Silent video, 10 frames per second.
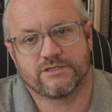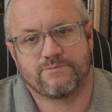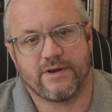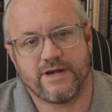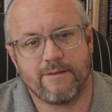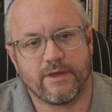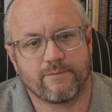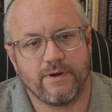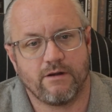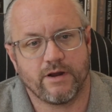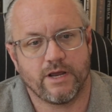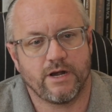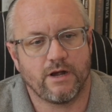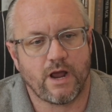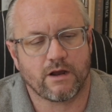pandemic
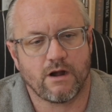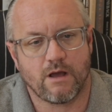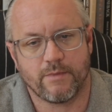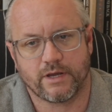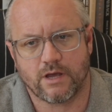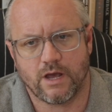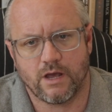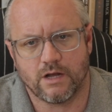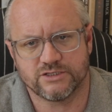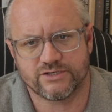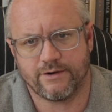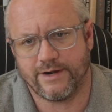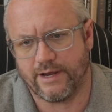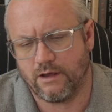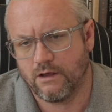period and economic
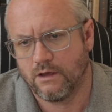uncerinty.